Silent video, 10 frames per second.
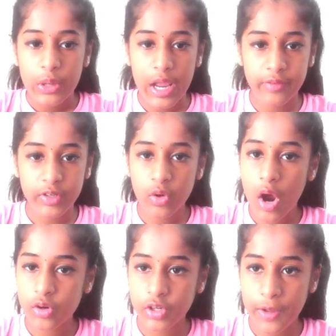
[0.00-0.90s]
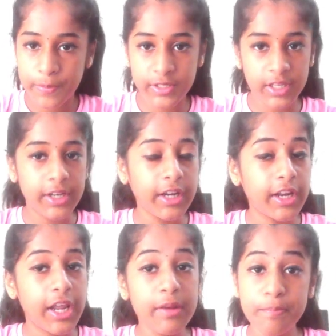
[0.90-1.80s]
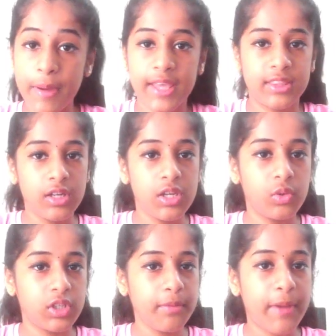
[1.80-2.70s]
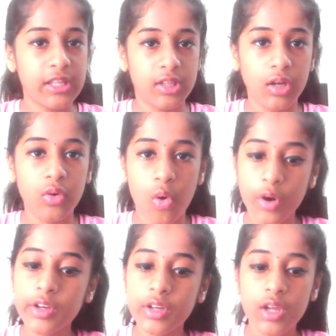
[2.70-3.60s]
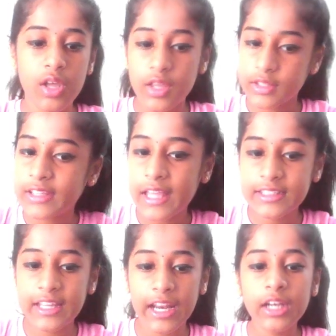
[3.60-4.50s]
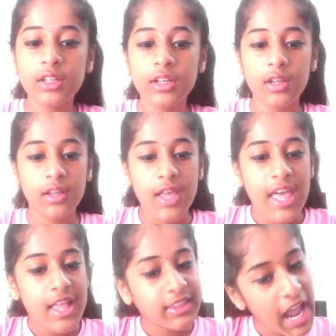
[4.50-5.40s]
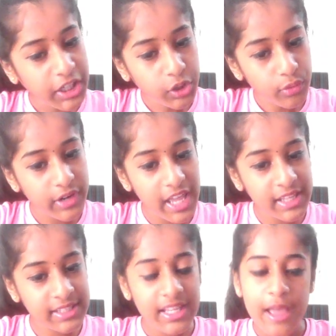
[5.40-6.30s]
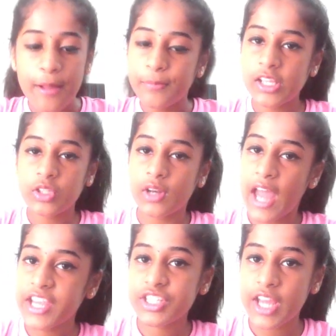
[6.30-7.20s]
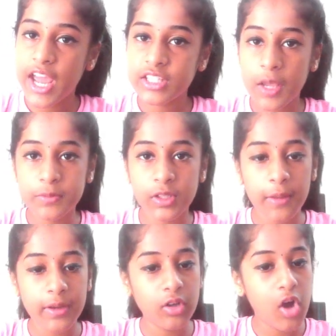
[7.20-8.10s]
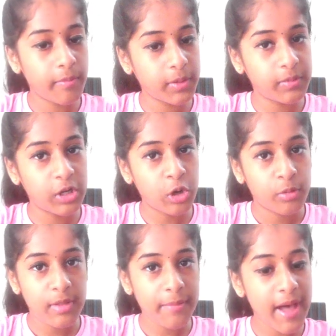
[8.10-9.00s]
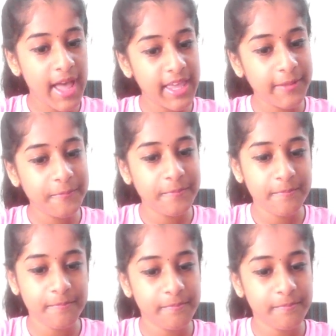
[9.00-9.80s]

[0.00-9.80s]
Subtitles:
and we know how to represent it in Python using Python code. That's great. Thank you, friends. Please do like, share, subscribe and comment below. Bye bye.